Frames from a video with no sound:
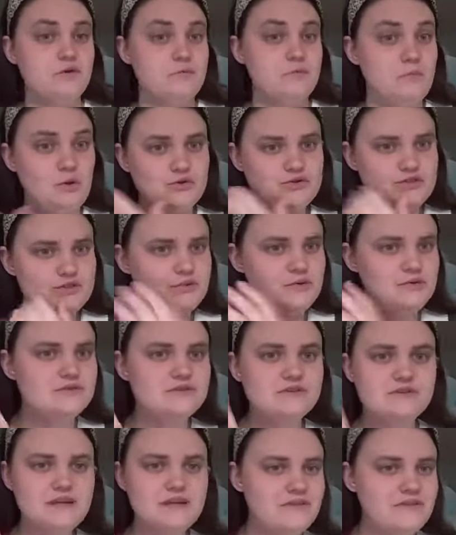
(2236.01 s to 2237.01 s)
for
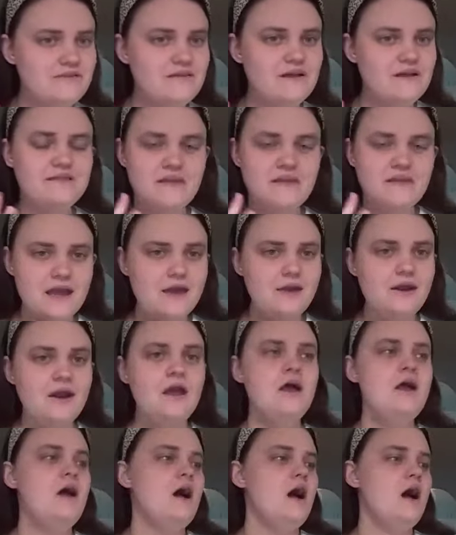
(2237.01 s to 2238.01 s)
multiples or anything like that
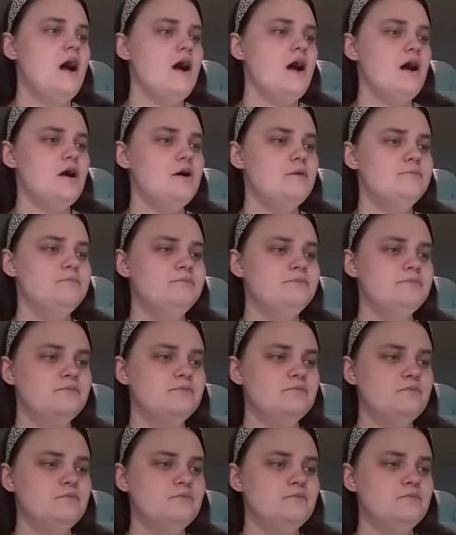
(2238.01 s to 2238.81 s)
um,